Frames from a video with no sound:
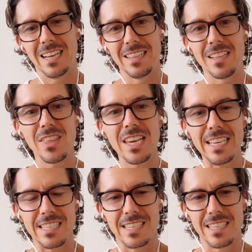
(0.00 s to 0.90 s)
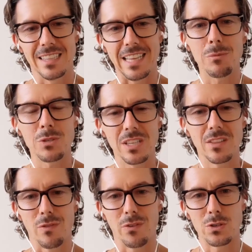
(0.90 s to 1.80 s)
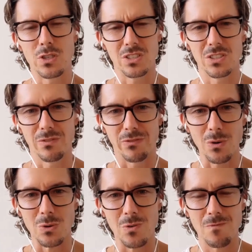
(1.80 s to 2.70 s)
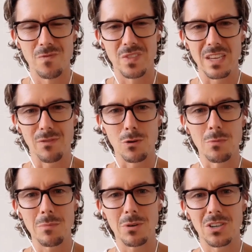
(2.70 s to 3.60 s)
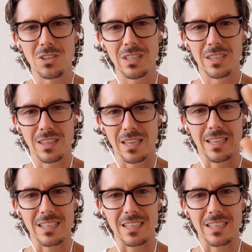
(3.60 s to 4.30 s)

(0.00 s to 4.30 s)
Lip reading: and the thing is, that wasn't their first phone. If you remember like that